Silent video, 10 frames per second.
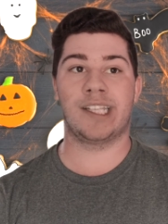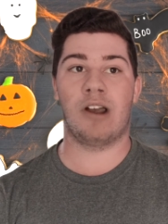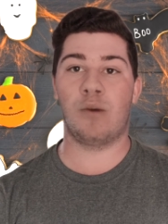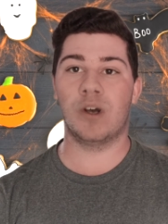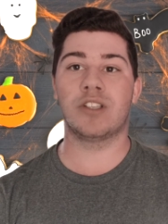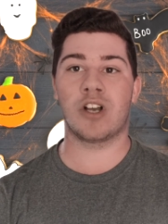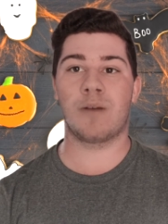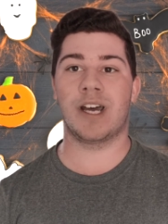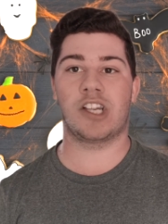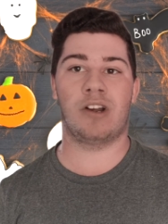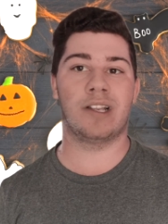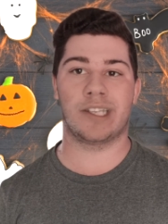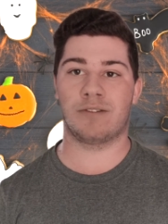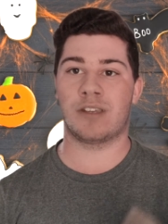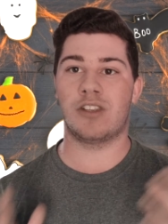So I will talk about trailers
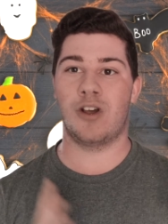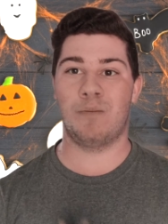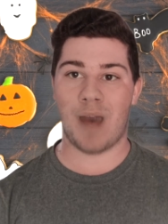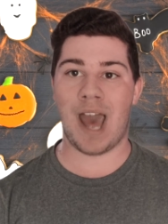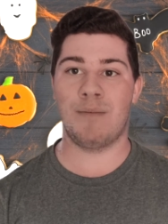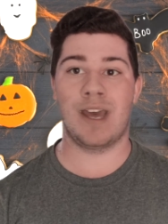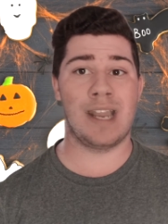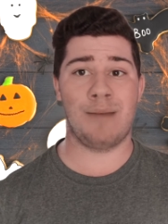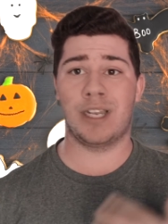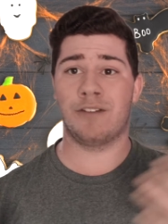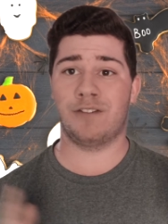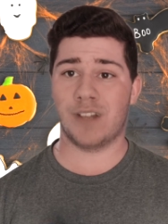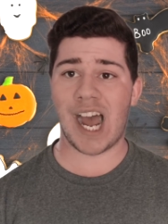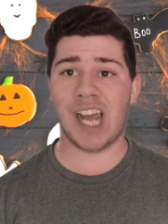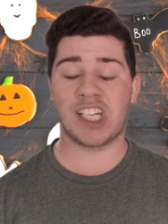of the new Batman, maybe The
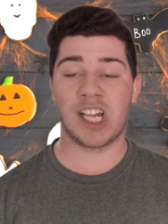Flash.